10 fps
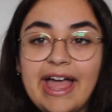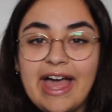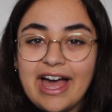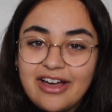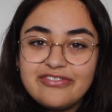I
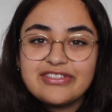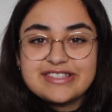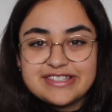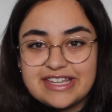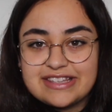have
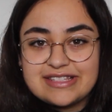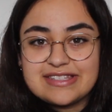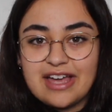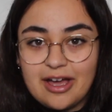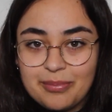
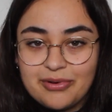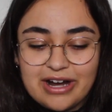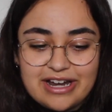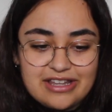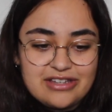since
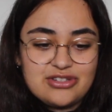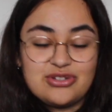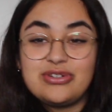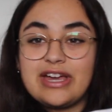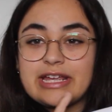upgraded
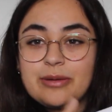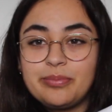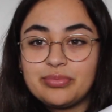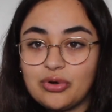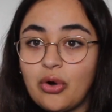to getting
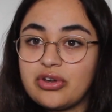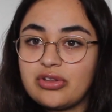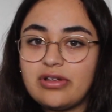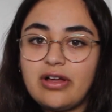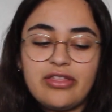
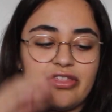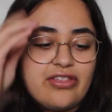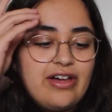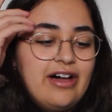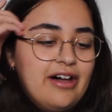broadcloth.
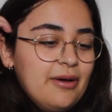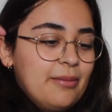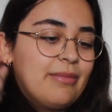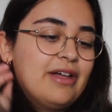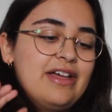
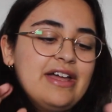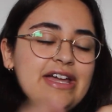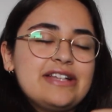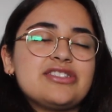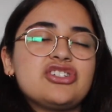It's